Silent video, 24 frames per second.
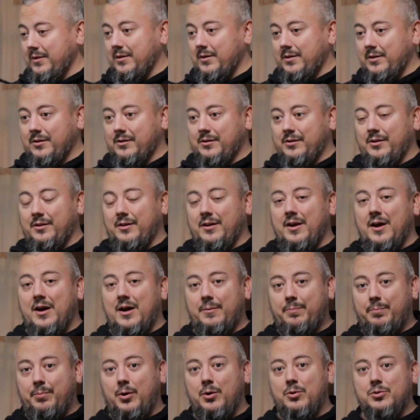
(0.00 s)
Literally the
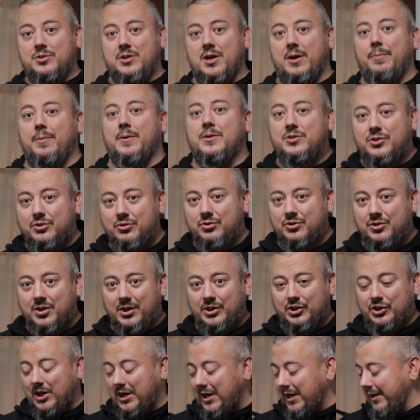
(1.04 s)
knock blows up as soon as I
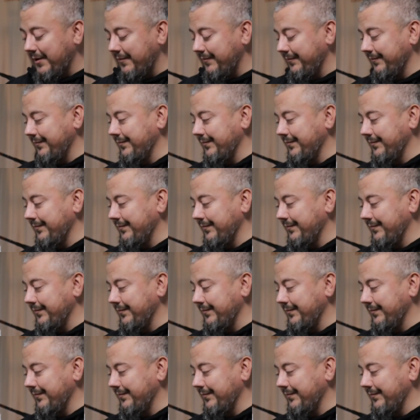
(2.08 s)
shot.